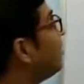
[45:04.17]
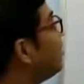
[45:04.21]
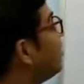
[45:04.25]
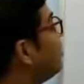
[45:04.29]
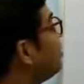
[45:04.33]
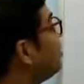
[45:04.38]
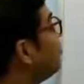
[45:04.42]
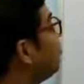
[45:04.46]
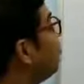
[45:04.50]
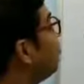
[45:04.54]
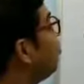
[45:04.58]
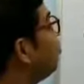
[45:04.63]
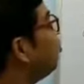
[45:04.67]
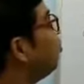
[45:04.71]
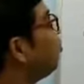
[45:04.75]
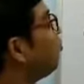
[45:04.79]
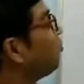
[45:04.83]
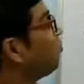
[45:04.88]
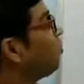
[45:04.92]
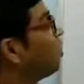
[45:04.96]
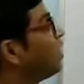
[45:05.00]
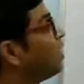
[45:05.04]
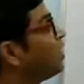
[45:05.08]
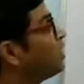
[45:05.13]
means 4
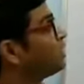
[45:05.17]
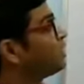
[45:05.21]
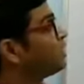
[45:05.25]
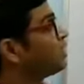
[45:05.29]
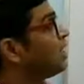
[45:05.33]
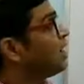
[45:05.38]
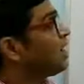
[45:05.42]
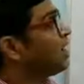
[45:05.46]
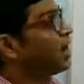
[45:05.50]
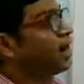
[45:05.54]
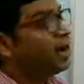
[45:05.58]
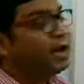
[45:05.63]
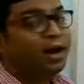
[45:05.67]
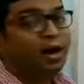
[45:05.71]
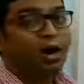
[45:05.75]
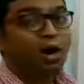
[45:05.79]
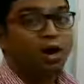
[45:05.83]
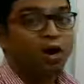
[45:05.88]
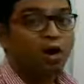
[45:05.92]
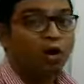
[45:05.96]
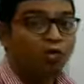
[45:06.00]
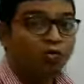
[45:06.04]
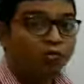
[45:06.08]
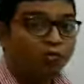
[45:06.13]
flowers are
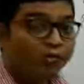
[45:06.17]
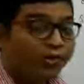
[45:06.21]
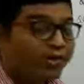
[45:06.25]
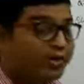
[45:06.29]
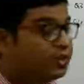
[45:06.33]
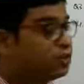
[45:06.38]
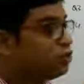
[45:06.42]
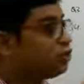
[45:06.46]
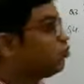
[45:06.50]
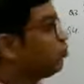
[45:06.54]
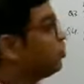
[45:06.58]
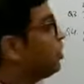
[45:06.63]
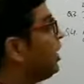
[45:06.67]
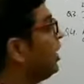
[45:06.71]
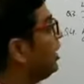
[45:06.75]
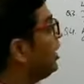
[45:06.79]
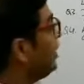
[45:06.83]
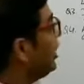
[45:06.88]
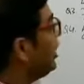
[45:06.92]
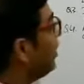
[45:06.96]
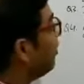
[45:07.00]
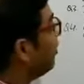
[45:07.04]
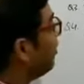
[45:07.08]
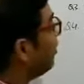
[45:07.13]
always
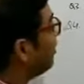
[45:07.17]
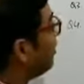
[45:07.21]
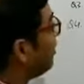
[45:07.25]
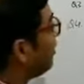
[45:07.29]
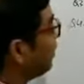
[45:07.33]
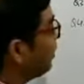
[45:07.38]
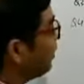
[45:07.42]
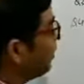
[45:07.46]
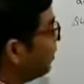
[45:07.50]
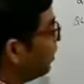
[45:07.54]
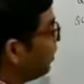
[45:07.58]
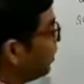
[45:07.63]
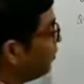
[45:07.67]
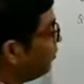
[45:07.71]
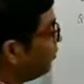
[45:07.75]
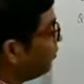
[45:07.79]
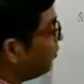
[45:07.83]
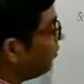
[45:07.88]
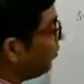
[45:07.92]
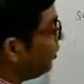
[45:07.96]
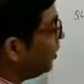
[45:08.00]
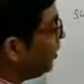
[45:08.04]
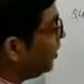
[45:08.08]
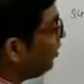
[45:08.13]
together.
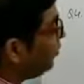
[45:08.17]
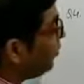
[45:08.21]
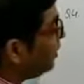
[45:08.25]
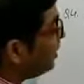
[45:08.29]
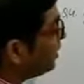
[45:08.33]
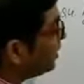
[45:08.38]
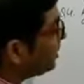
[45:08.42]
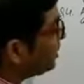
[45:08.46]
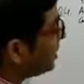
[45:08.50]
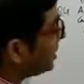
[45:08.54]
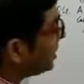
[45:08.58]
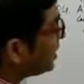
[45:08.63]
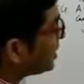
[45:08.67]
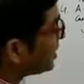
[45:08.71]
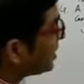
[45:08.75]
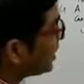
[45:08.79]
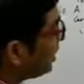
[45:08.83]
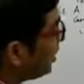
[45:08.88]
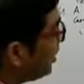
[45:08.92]
We will just